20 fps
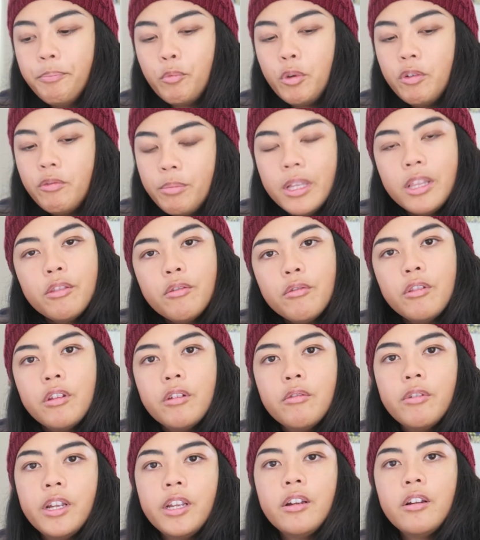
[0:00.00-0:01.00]
We've been through
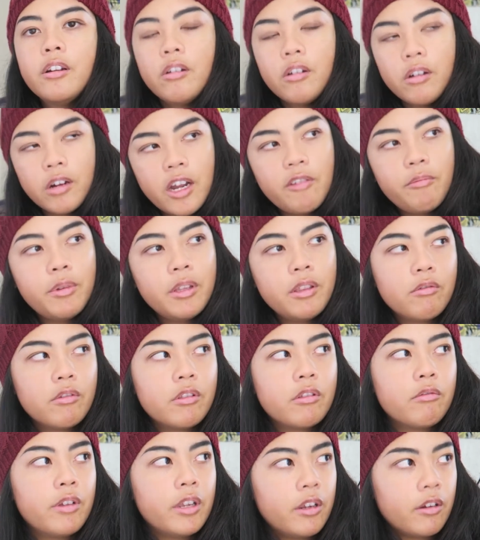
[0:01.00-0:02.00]
the ringer, or I've been
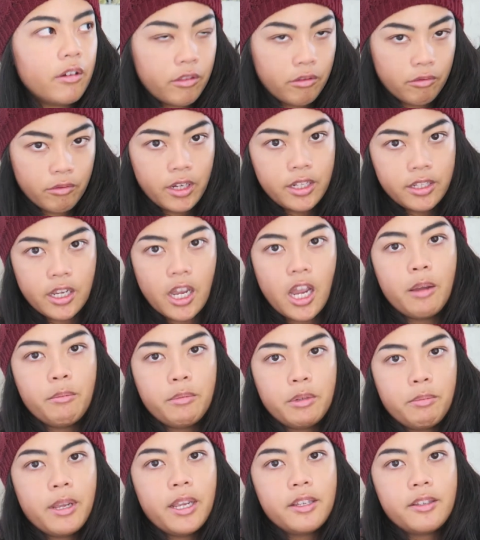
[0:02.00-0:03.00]
through the ringer 3
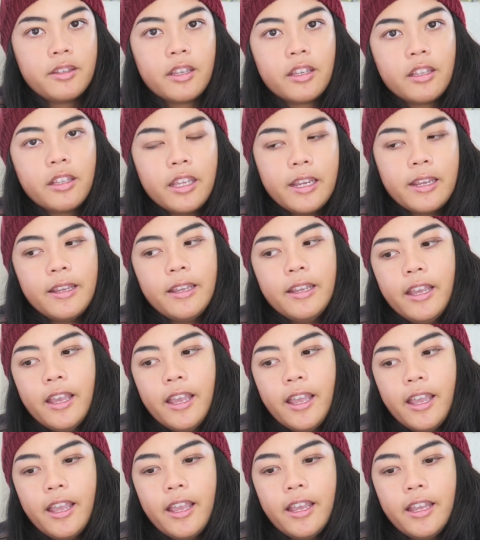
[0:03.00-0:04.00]
times basically,
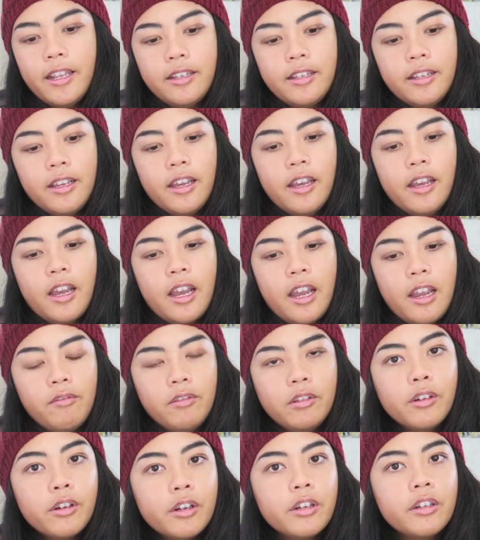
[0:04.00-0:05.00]
and
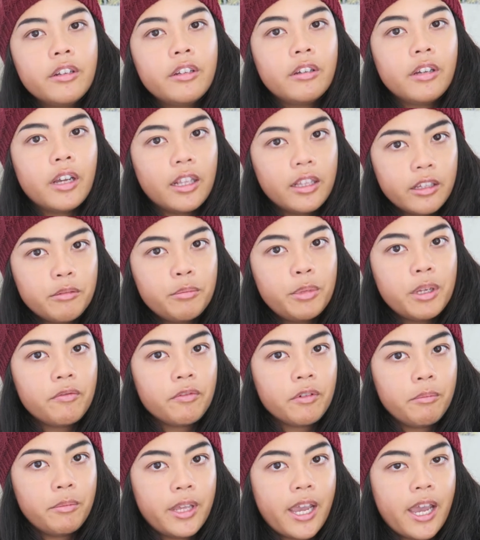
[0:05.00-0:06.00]
I've learned a little bit
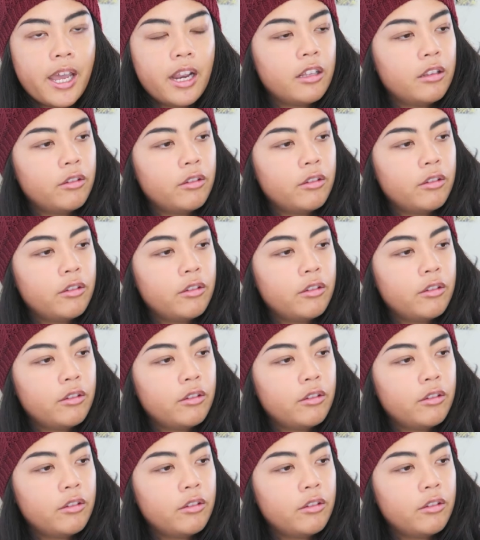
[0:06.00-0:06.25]
from that.